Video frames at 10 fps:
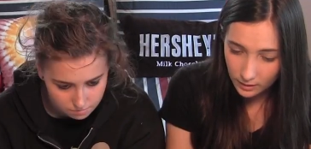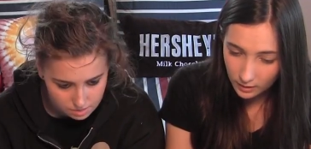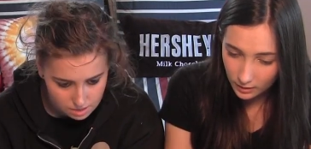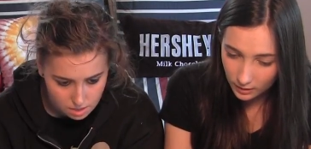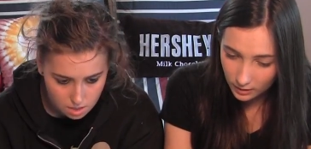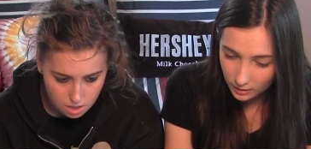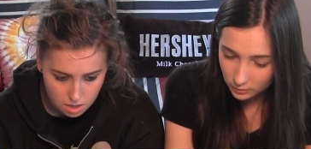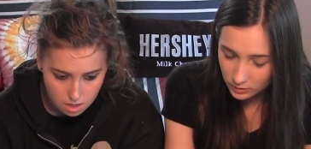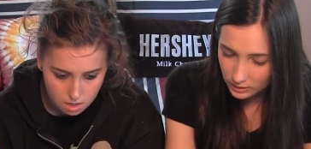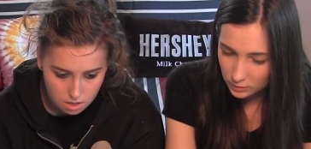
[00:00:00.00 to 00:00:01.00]
Speaker 1: Uh, I
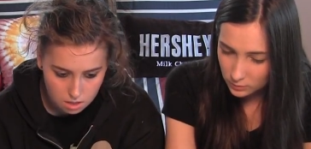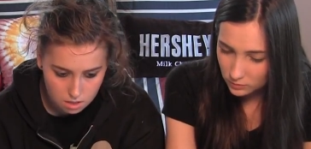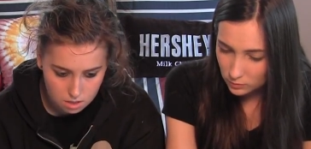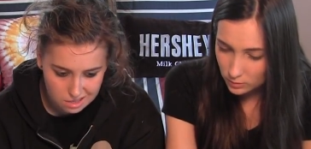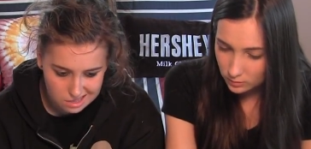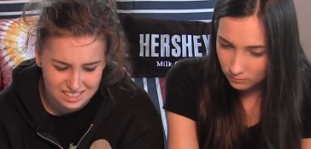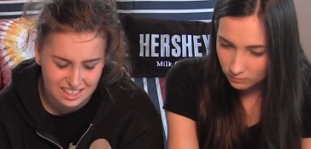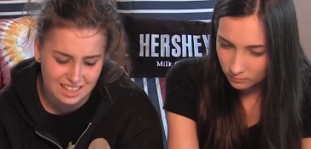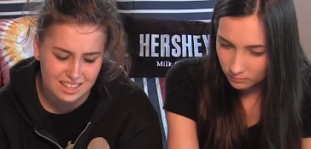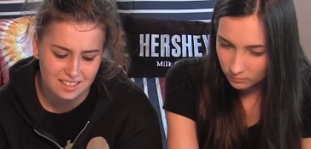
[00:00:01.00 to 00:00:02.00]
don't think this one is for real.
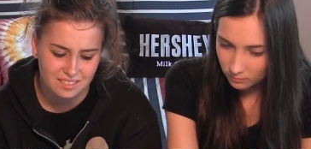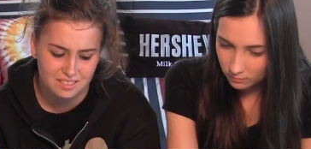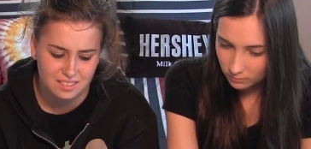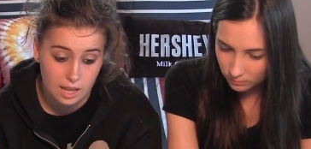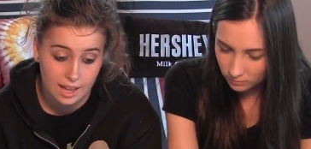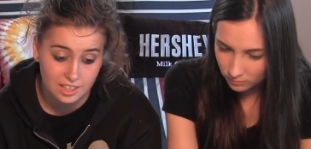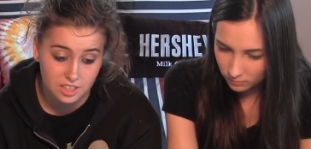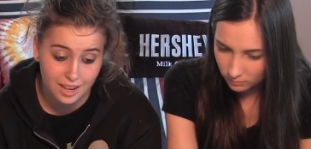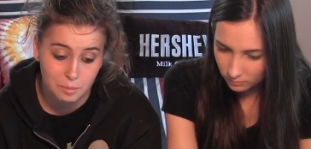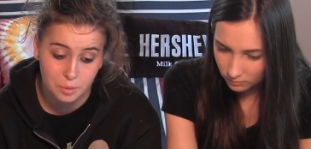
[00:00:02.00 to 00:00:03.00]
Speaker 2: Yeah. I,
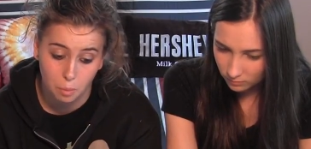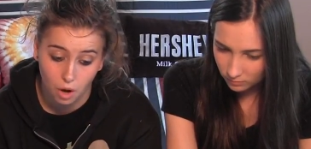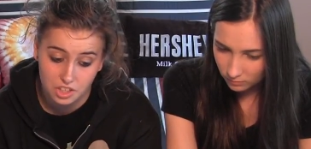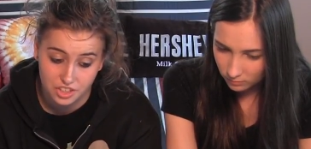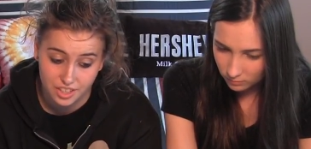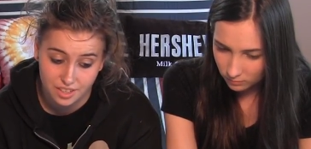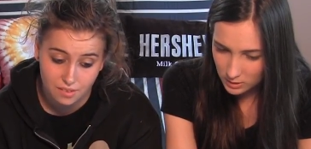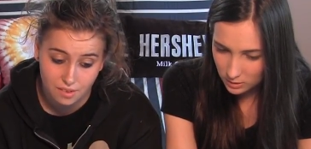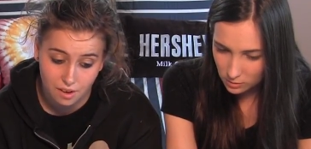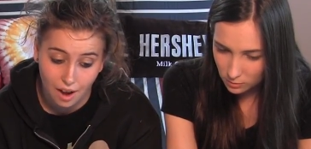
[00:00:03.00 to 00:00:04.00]
actually, I would watch it.
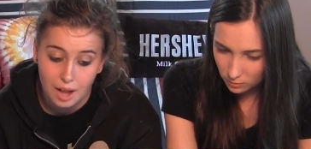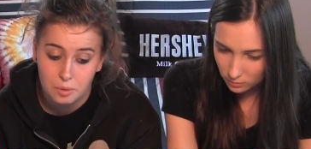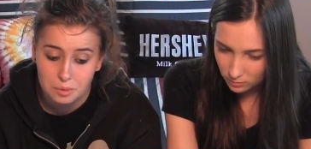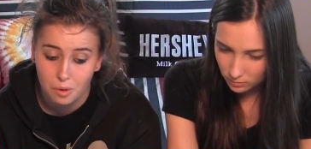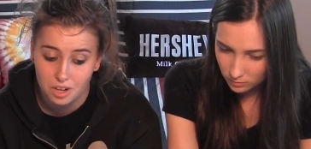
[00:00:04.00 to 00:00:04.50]
Me too. I would